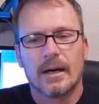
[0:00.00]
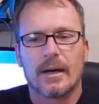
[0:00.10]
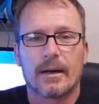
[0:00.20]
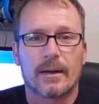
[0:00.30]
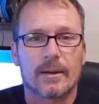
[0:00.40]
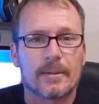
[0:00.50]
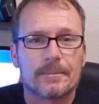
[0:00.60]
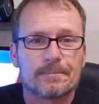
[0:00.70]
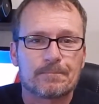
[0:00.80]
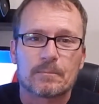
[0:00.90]

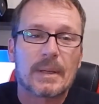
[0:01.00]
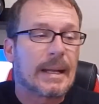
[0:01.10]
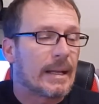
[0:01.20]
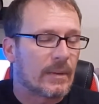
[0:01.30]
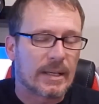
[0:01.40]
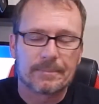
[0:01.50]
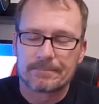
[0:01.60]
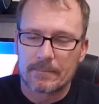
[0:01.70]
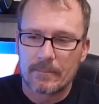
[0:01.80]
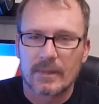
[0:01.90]
But anyway,
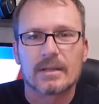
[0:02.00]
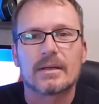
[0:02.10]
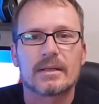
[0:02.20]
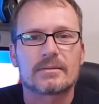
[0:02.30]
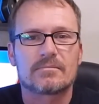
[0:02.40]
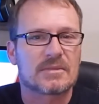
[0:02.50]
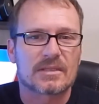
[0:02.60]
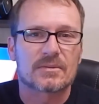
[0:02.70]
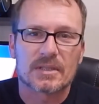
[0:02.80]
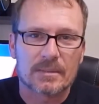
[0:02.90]
it
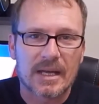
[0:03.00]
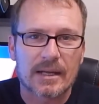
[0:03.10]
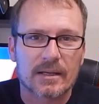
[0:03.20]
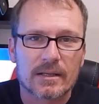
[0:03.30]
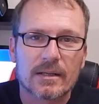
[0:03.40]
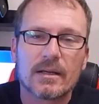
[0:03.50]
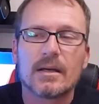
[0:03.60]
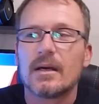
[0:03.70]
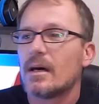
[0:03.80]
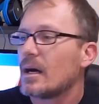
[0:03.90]
doesn't really matter.
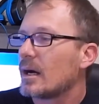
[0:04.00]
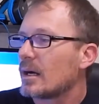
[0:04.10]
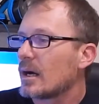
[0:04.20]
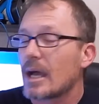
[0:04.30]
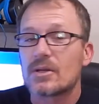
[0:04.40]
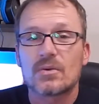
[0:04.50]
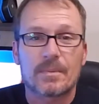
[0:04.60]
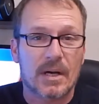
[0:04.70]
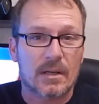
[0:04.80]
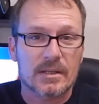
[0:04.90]
I do
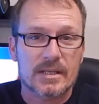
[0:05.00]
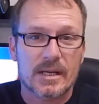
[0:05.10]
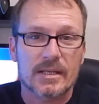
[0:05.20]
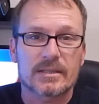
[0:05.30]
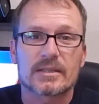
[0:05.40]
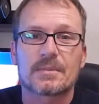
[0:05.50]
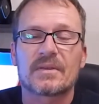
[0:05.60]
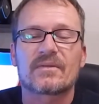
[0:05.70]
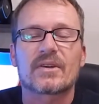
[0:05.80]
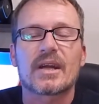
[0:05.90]
apologize, it's
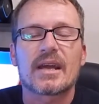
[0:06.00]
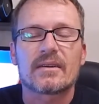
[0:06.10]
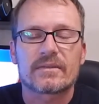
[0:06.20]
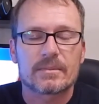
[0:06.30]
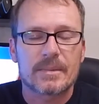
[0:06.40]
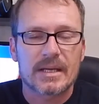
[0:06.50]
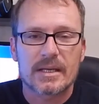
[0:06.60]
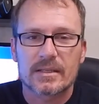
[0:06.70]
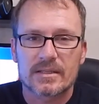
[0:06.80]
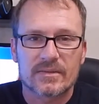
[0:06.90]
been forever
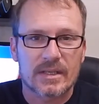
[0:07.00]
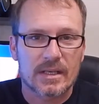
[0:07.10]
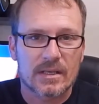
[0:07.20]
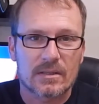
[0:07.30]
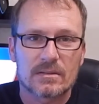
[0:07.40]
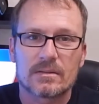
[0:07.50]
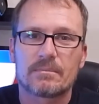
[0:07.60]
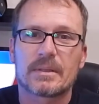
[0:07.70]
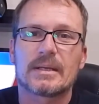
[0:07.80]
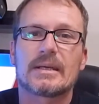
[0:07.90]
making this video,
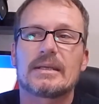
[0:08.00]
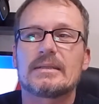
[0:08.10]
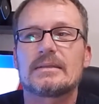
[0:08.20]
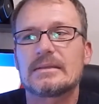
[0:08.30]
but